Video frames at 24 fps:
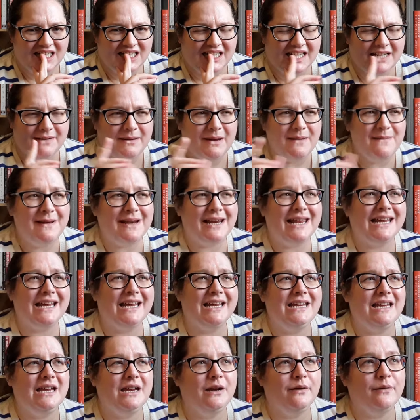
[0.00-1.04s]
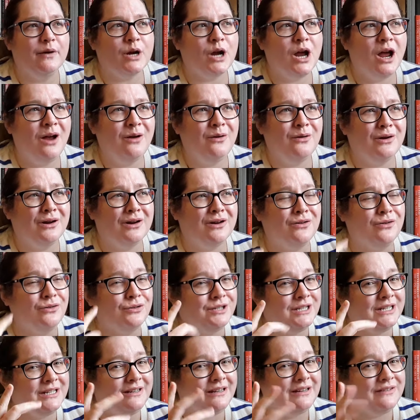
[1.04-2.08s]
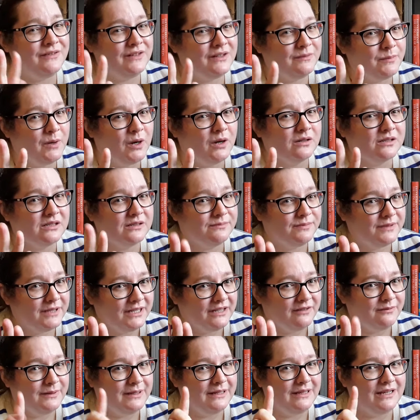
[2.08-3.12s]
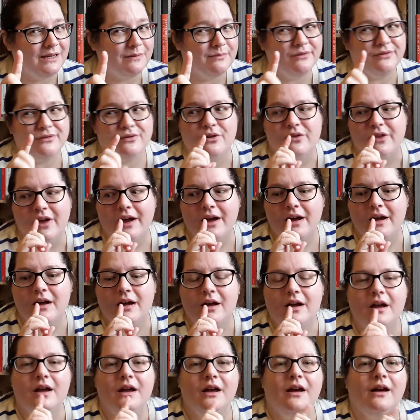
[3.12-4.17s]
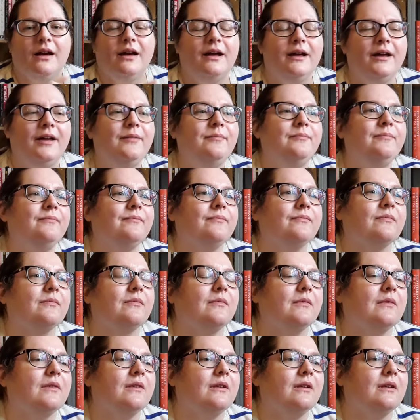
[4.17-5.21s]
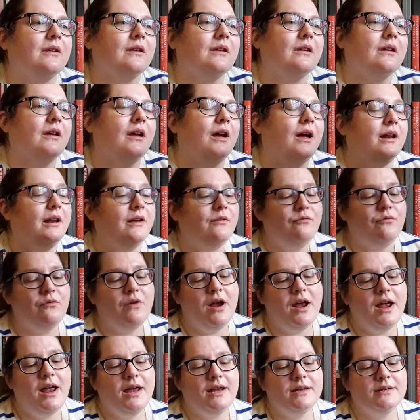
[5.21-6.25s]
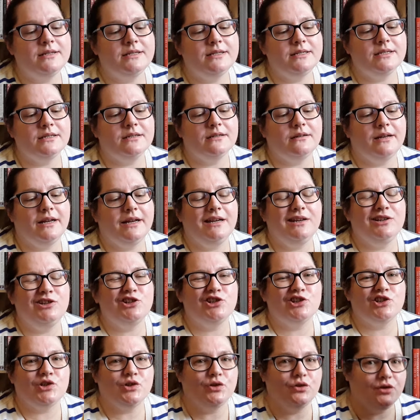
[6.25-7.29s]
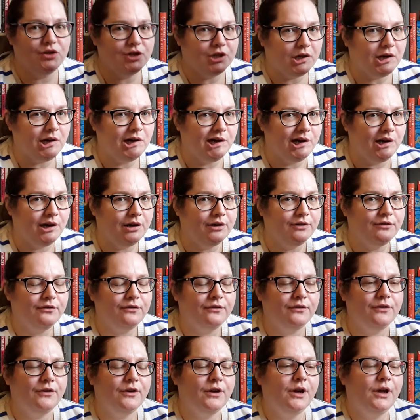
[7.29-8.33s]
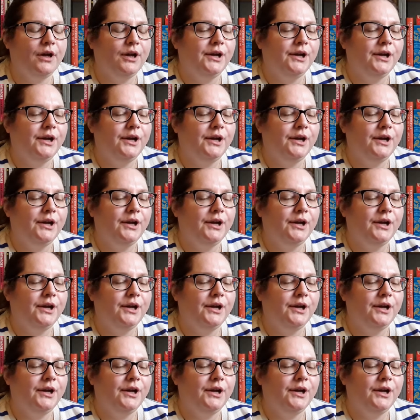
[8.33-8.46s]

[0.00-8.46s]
like maybe like a year ago, could even possibly have been the year before that. Um, and I've read like just under half.